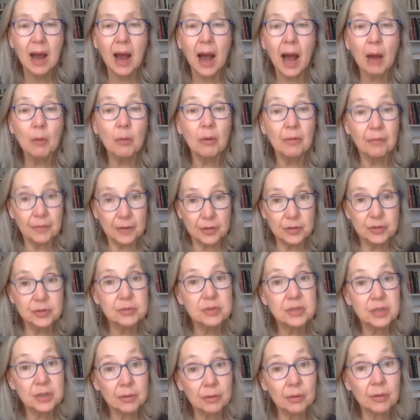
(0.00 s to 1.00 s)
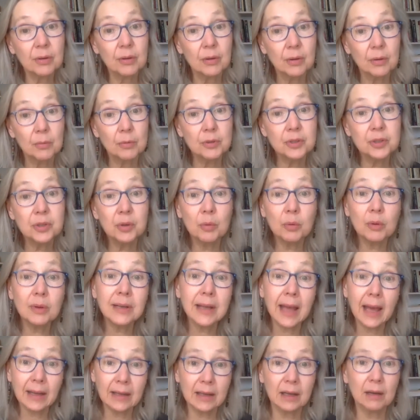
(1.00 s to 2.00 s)
I will feed you dinner, which you
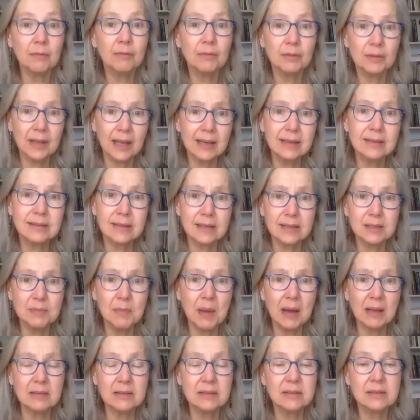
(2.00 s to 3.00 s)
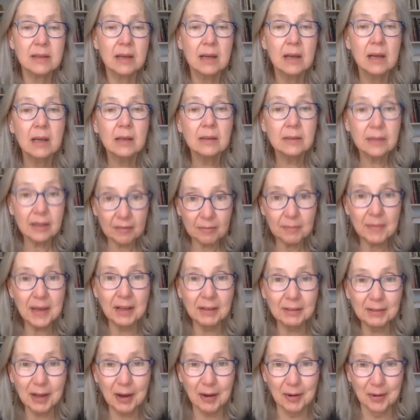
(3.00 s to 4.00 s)
weren't getting for like 6 months. Leave me
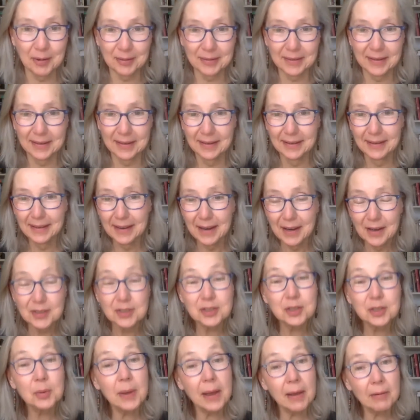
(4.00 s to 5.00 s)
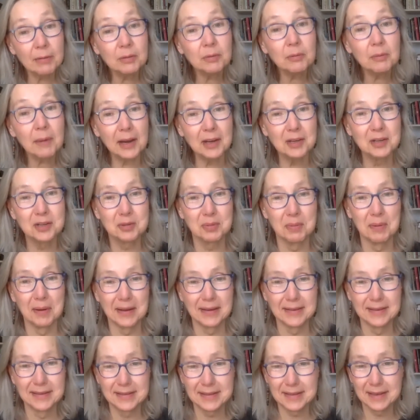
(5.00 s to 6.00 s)
alone. So we have an
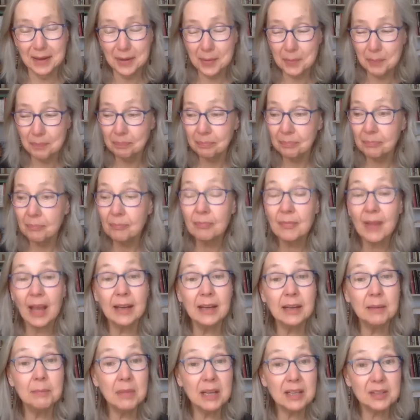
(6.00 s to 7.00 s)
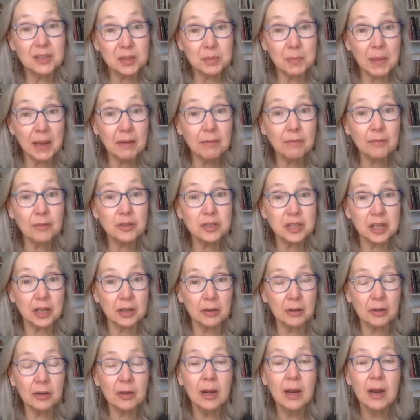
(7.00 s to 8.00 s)
arrangement. And he meets me for
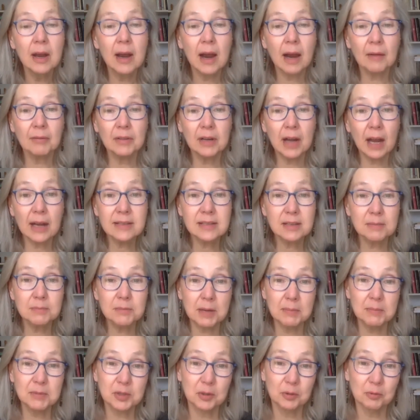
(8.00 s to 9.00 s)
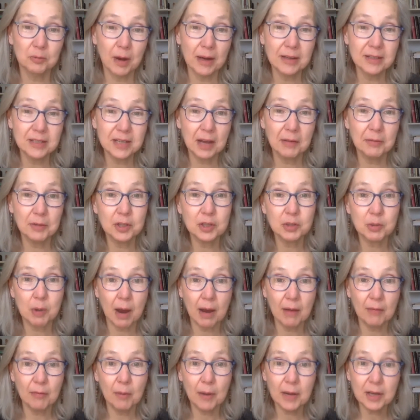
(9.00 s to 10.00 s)
dinner every night. Sometimes he'll run down the
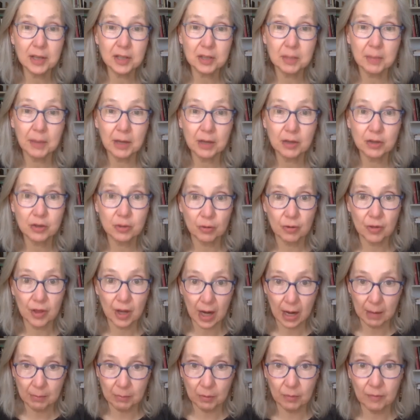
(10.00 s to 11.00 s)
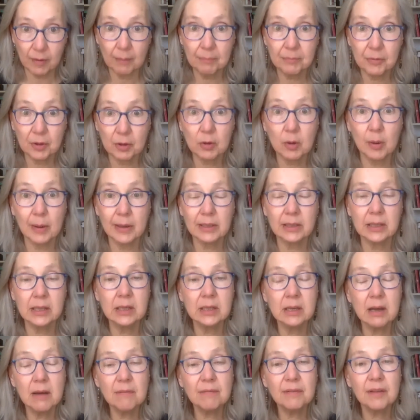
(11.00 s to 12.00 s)
driveway to make sure that I move up there quickly
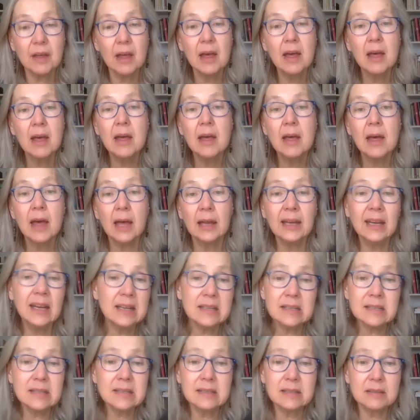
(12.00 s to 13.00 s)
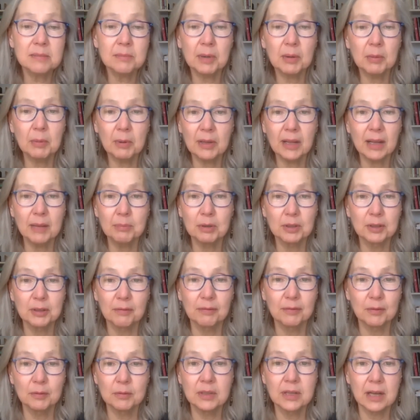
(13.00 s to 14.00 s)
enough. And he hisses at me while I put the
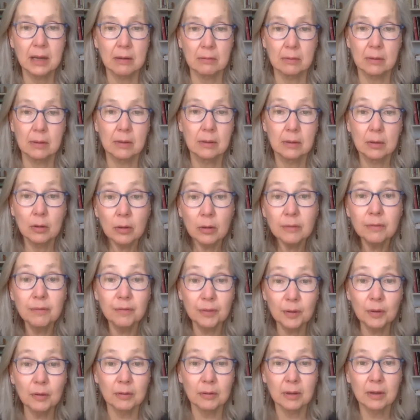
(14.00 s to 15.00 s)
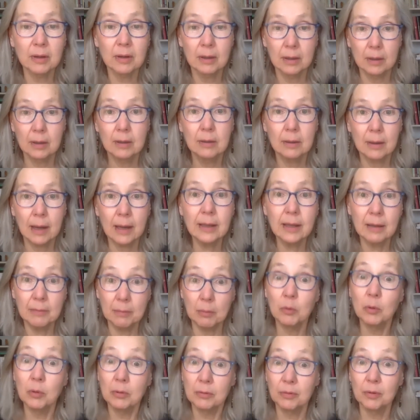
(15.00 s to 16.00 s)
food down. Good food. I give
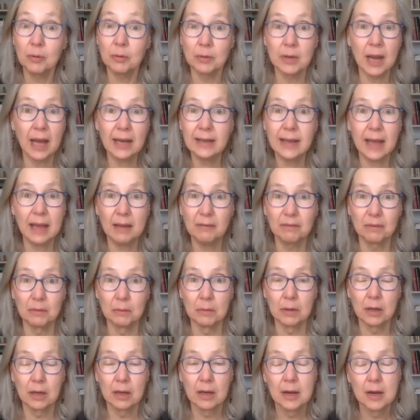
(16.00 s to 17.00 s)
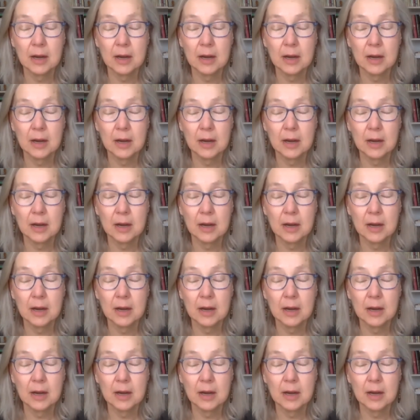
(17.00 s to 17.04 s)
him good food, not cat food.